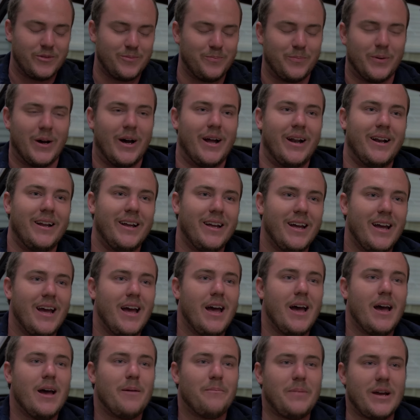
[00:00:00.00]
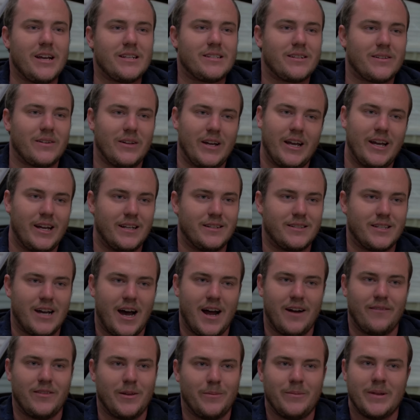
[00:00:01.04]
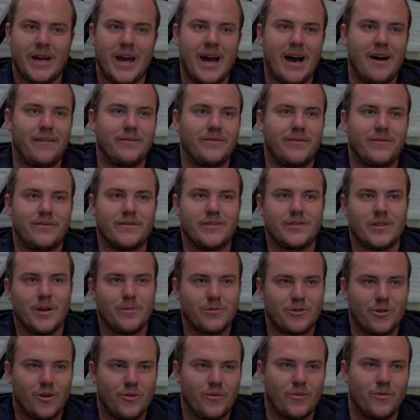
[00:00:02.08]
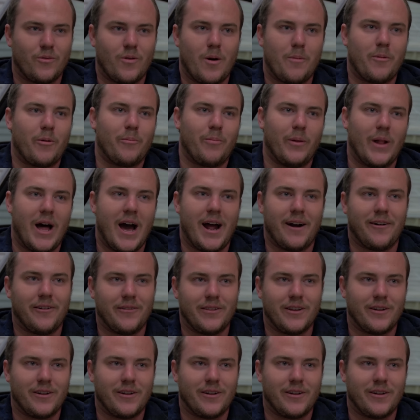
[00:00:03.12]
but basically inside of them they have some sort of a rubber bladder.